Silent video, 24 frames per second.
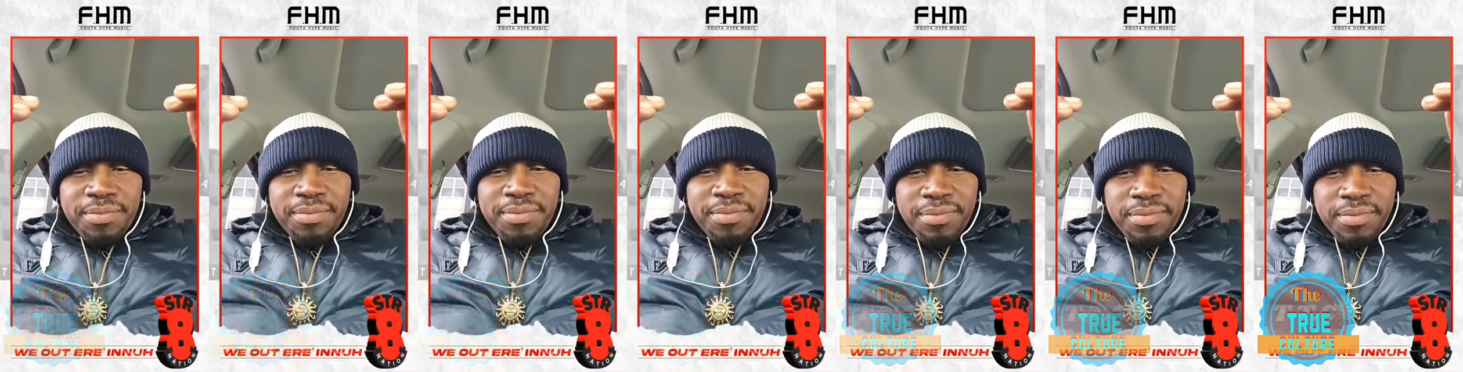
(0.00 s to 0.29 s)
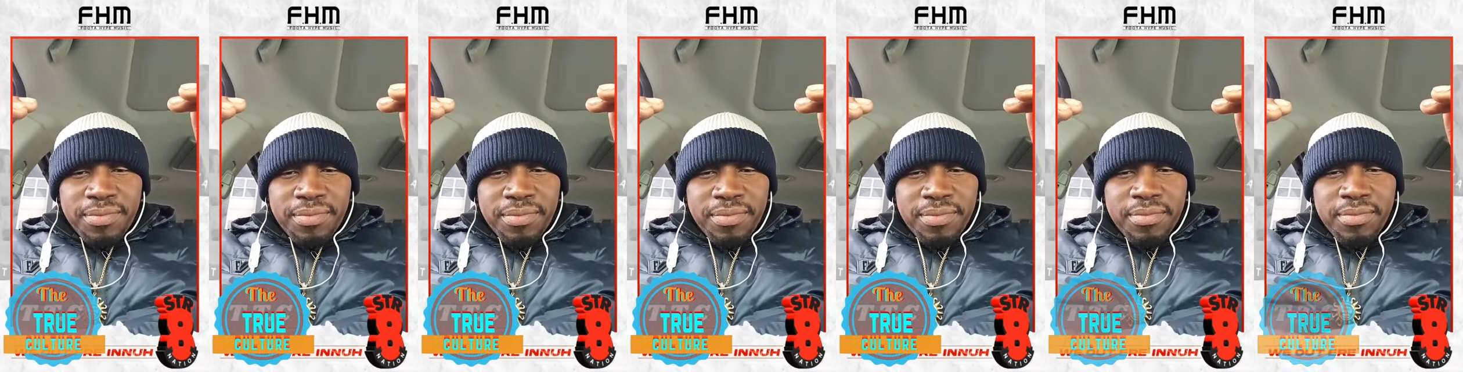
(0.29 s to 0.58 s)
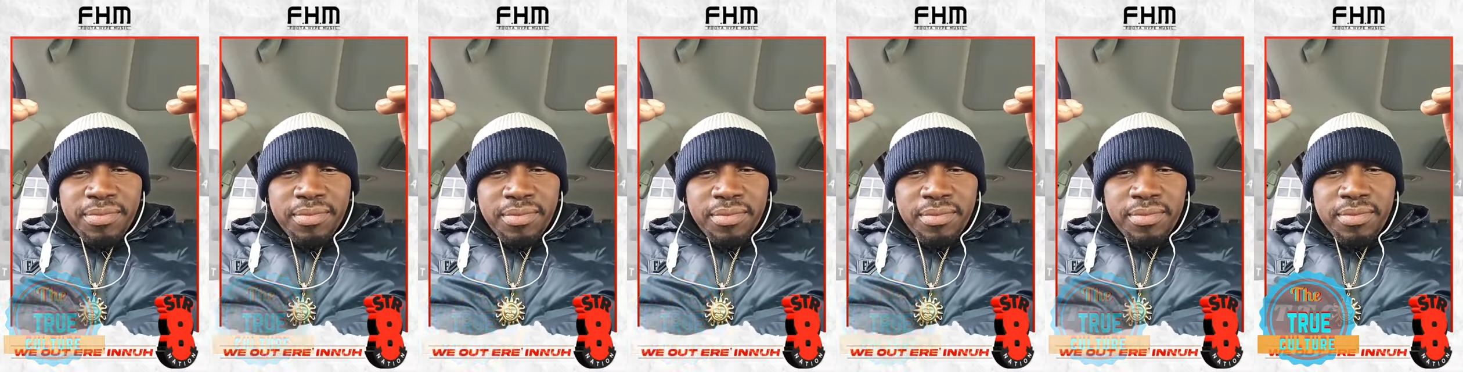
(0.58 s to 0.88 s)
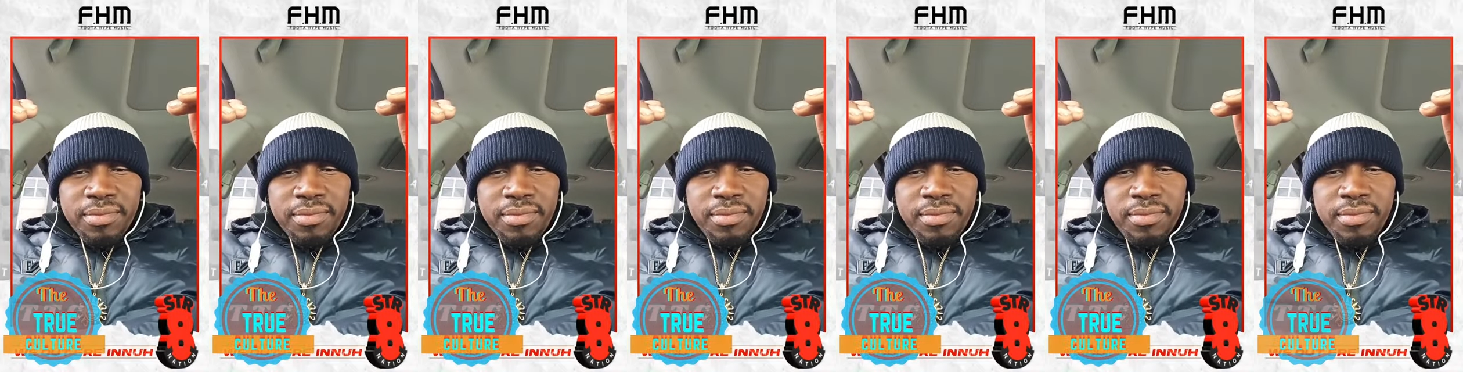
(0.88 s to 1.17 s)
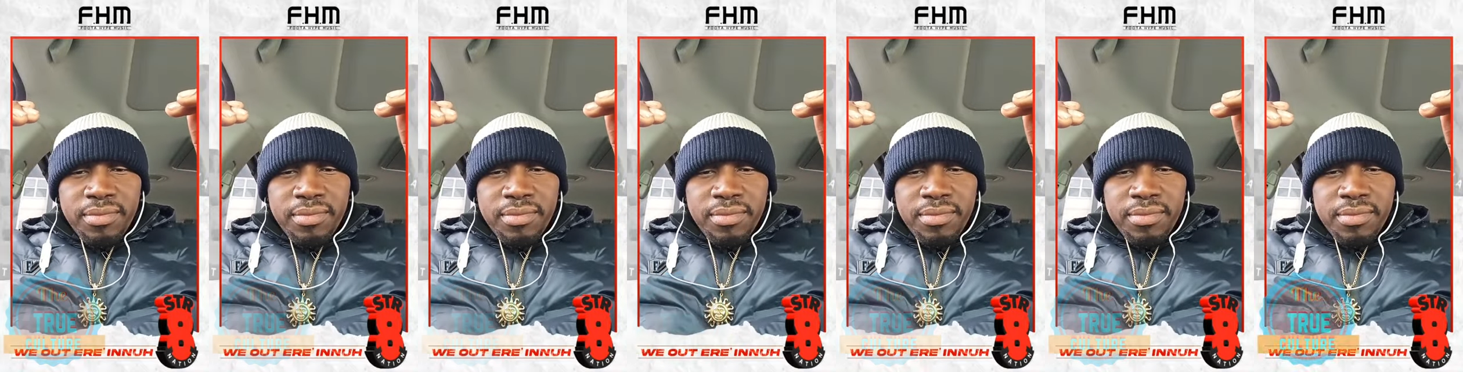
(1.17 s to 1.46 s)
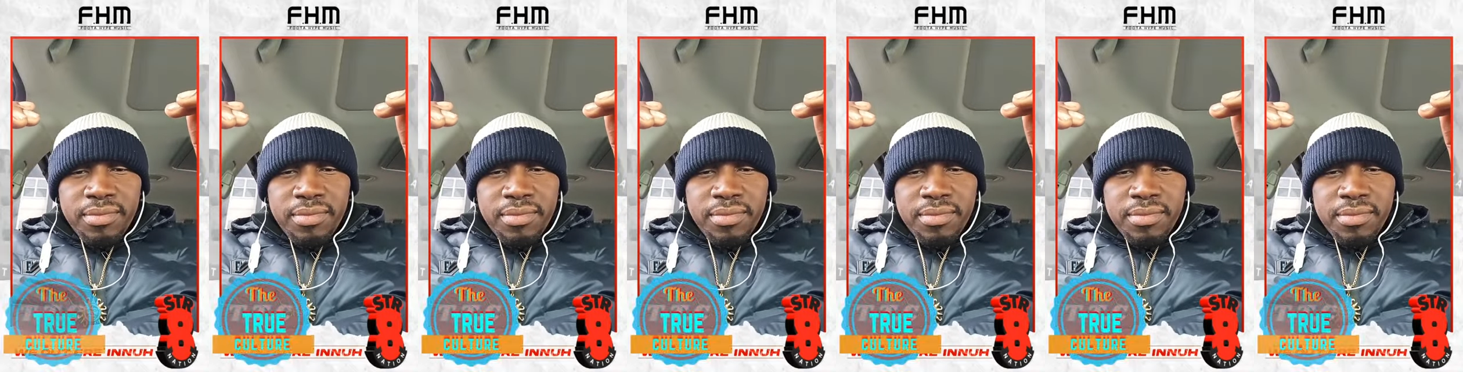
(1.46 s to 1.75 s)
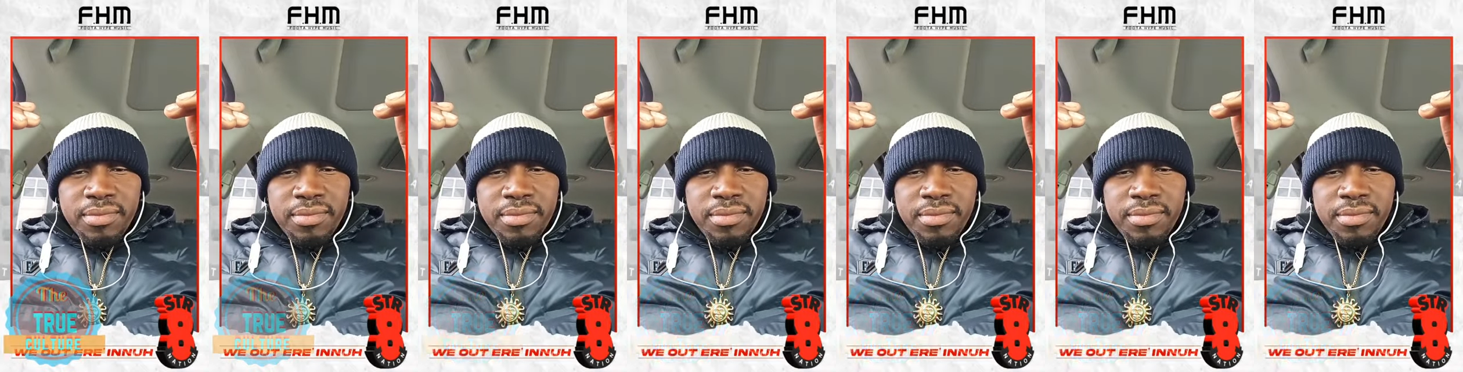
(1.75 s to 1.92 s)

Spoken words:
Nothing is said.